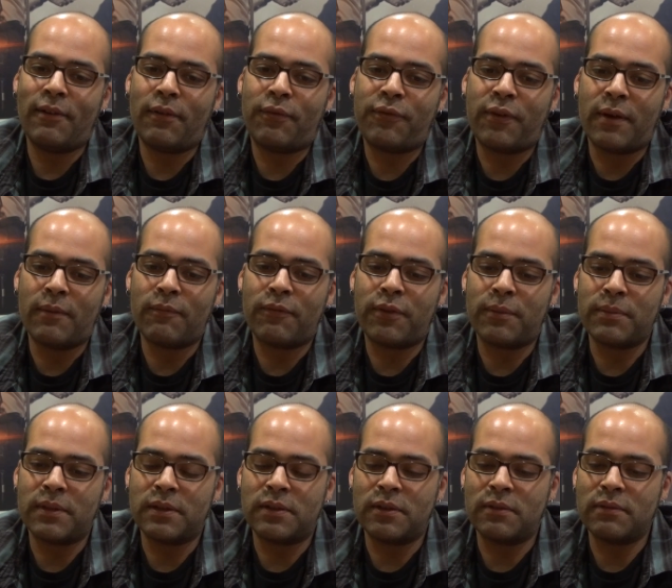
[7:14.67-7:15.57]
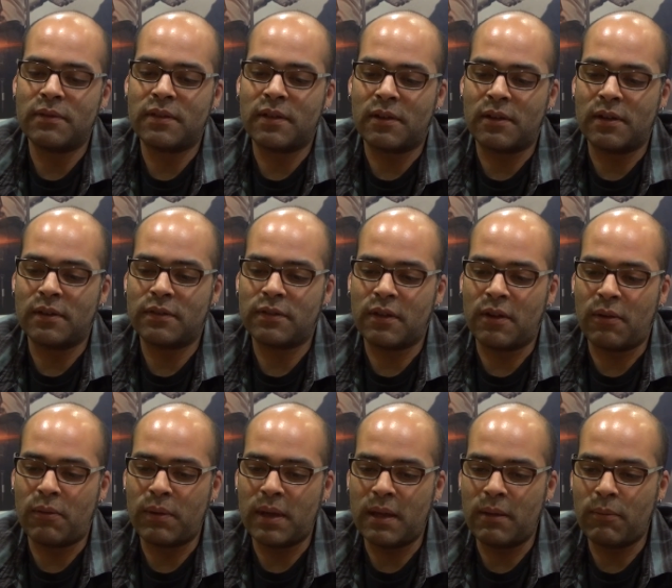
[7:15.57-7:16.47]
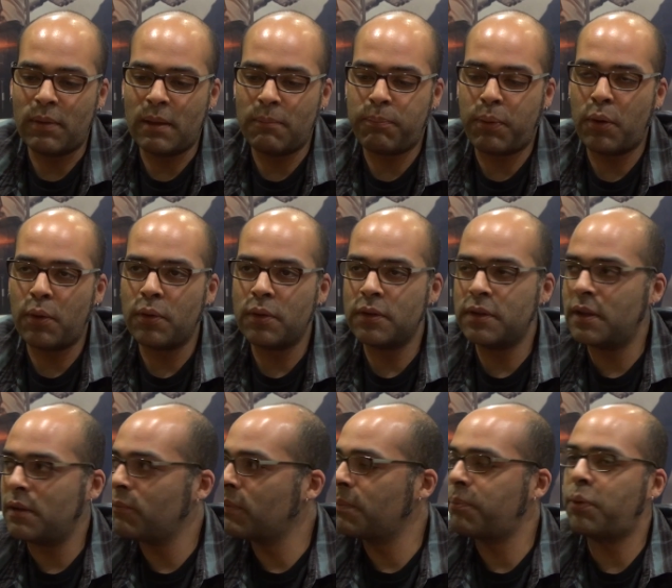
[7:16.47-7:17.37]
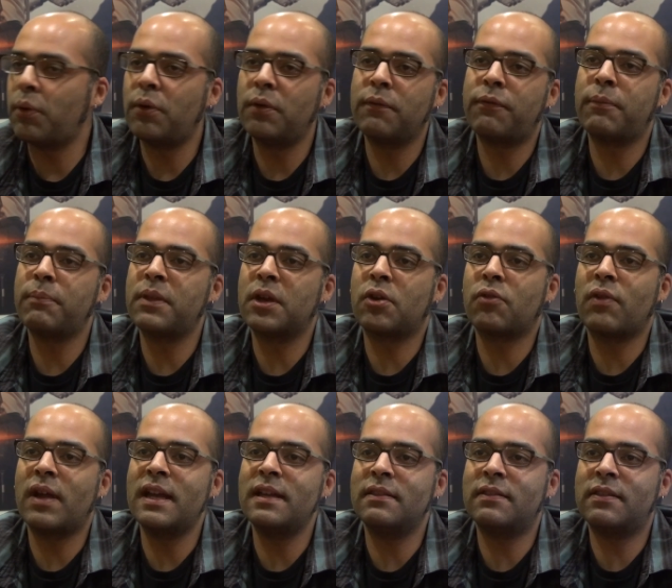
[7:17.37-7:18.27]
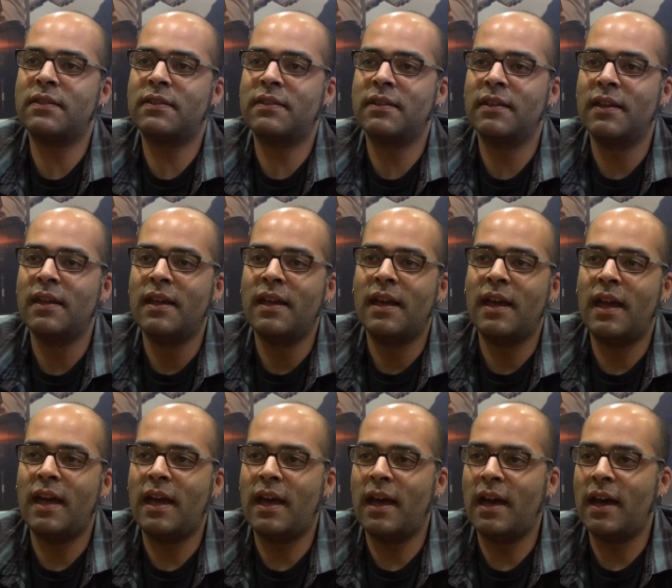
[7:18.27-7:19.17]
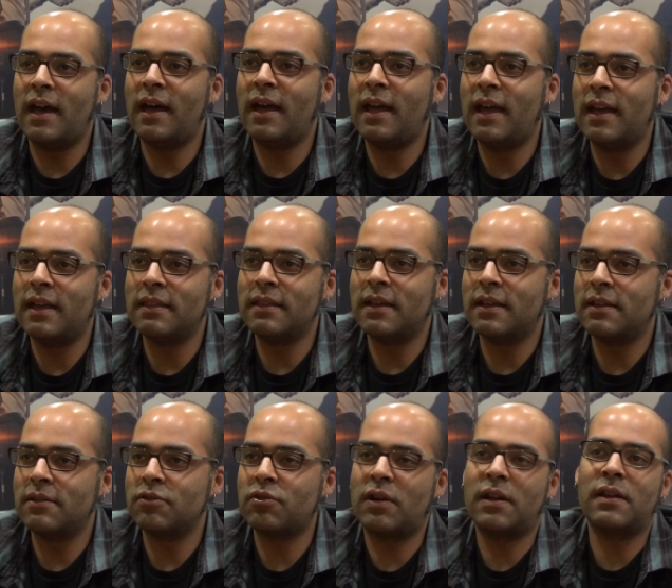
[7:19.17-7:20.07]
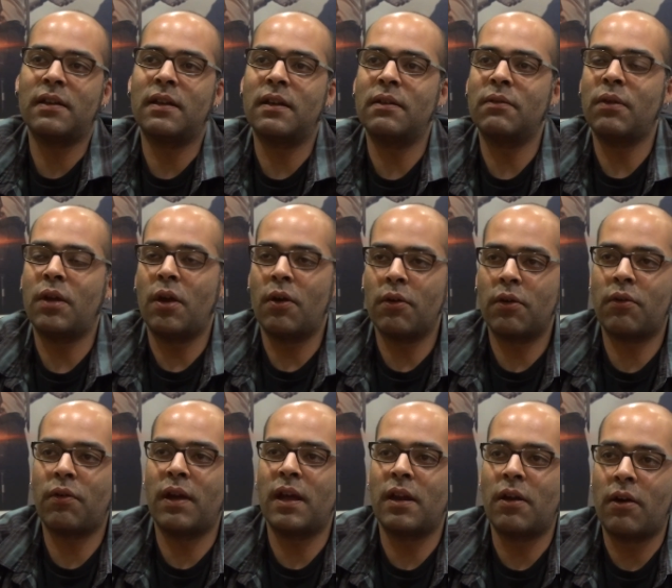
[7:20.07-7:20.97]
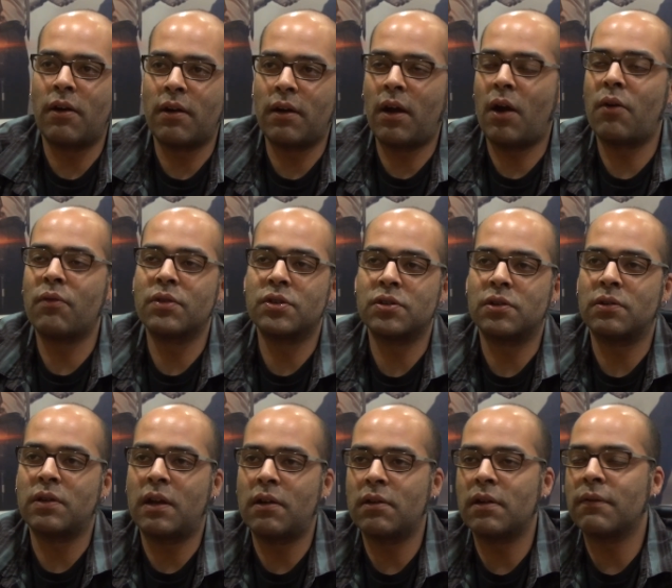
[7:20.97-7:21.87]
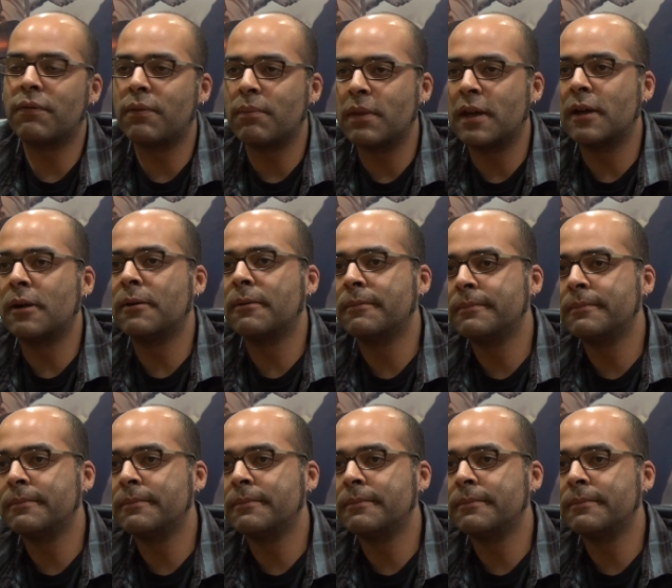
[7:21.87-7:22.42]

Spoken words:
from the Dune series. So we pulled from the greats, and then try to create our original narrative from there.